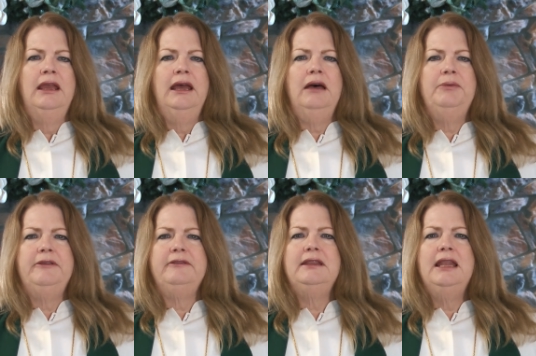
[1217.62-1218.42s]
Help
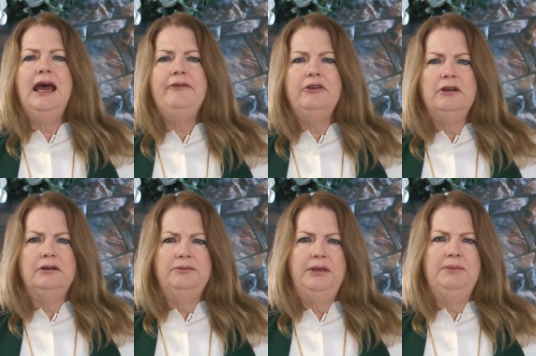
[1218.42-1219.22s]
us to
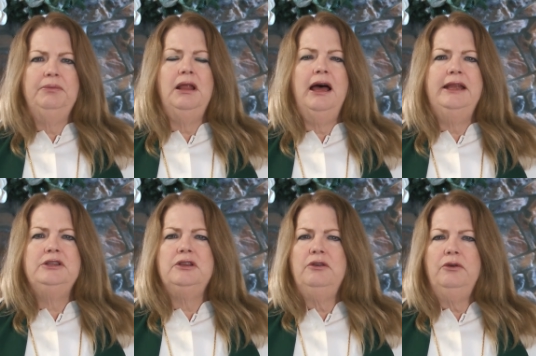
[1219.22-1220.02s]
never be blind
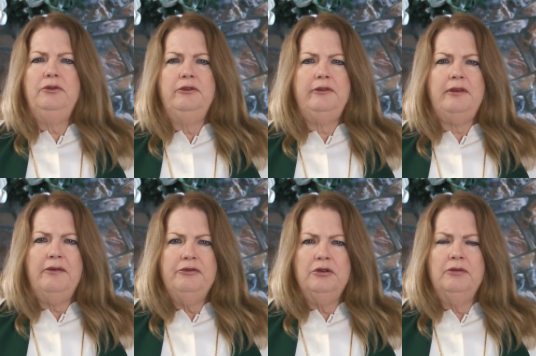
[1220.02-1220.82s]
to those who
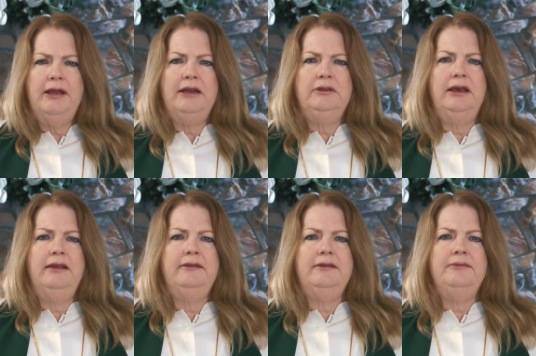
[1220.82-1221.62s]
suffer around
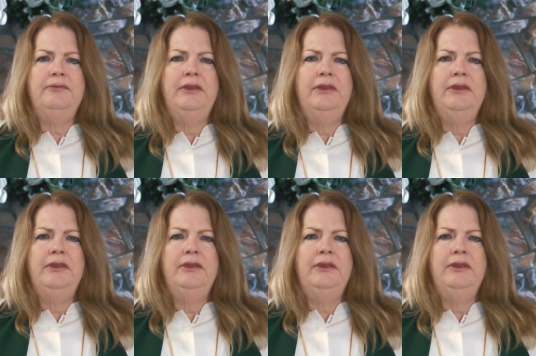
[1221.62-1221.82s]
us.